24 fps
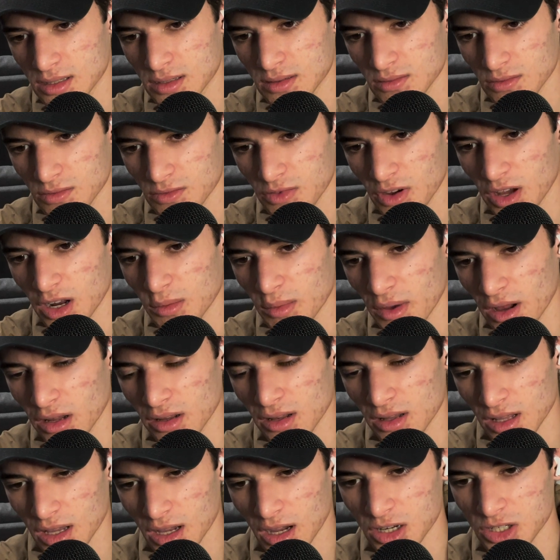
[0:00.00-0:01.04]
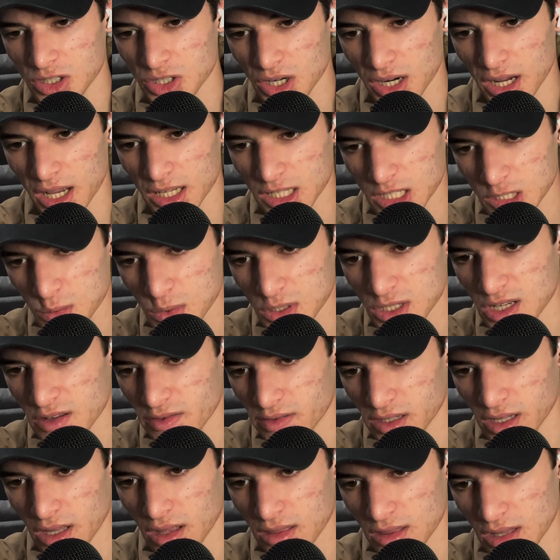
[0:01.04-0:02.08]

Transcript: fundamental to the country, and specifically